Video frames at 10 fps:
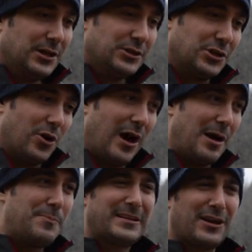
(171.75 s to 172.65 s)
so
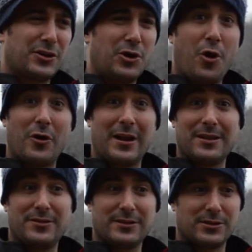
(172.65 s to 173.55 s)
I picked out a card, and
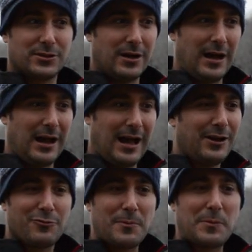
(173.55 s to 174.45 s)
I think I
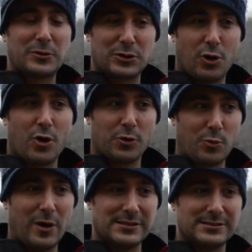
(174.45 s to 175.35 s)
don't even remember what the card
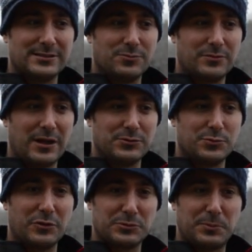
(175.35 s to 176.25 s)
was that
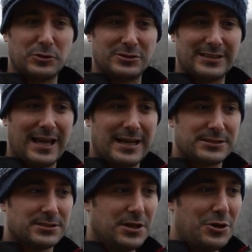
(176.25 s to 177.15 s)
we were supposed to
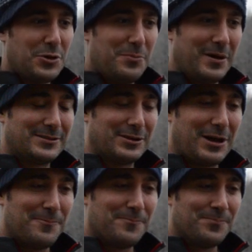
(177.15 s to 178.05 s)
guess, but
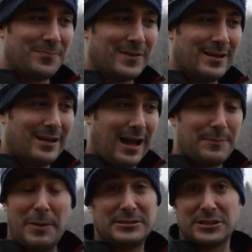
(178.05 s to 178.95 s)

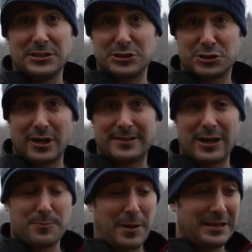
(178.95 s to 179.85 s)
I basically just got
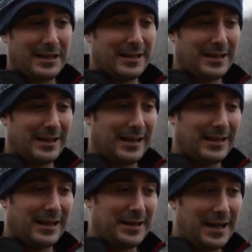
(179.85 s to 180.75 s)
down on my knee, and
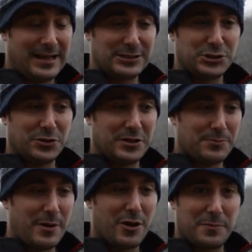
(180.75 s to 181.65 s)
I asked Jolene
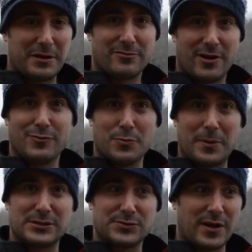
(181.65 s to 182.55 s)
to marry me in front of her
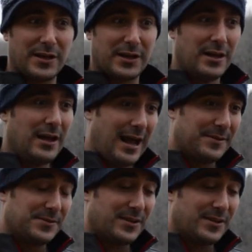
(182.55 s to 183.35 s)
best friend, and at the